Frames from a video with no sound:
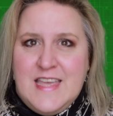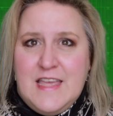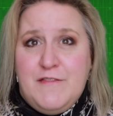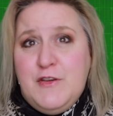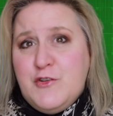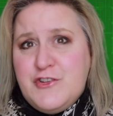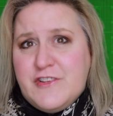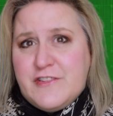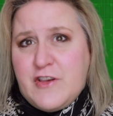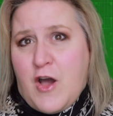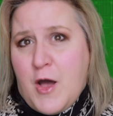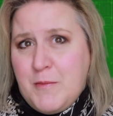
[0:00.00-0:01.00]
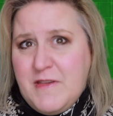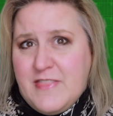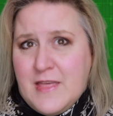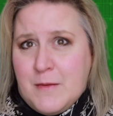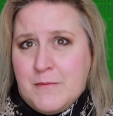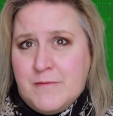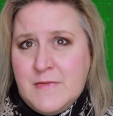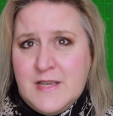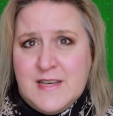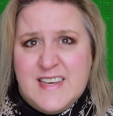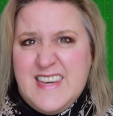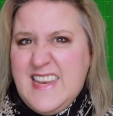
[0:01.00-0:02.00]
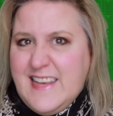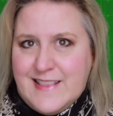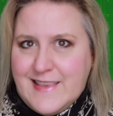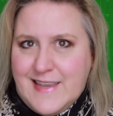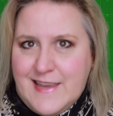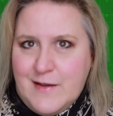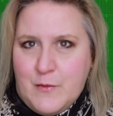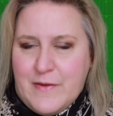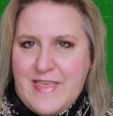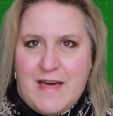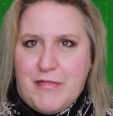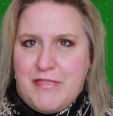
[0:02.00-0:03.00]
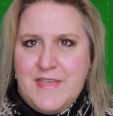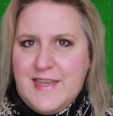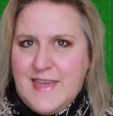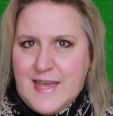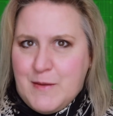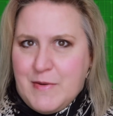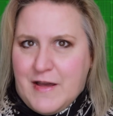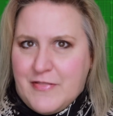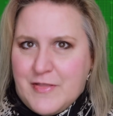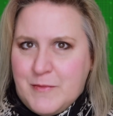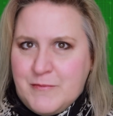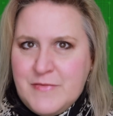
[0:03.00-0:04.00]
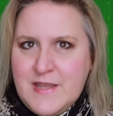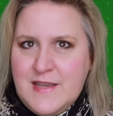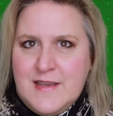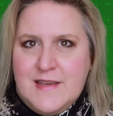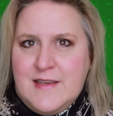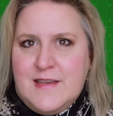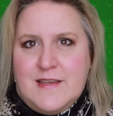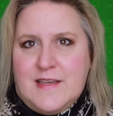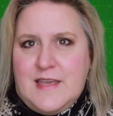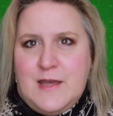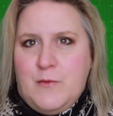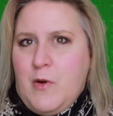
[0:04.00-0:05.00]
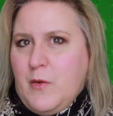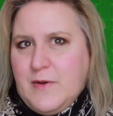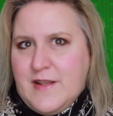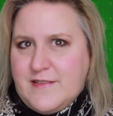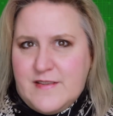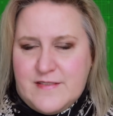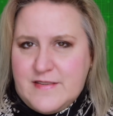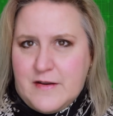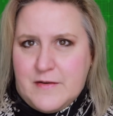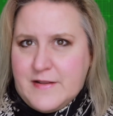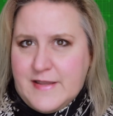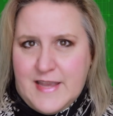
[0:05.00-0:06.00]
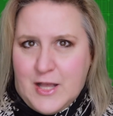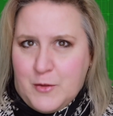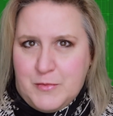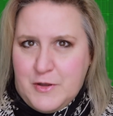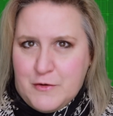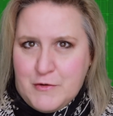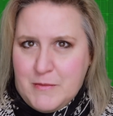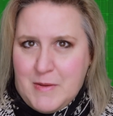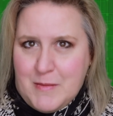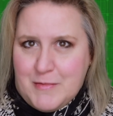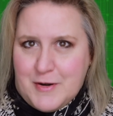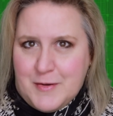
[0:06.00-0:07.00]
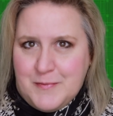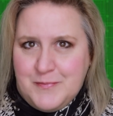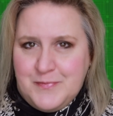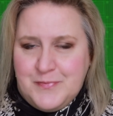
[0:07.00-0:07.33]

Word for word: If you just copy them neatly without thinking about them, it won't necessarily help you remember.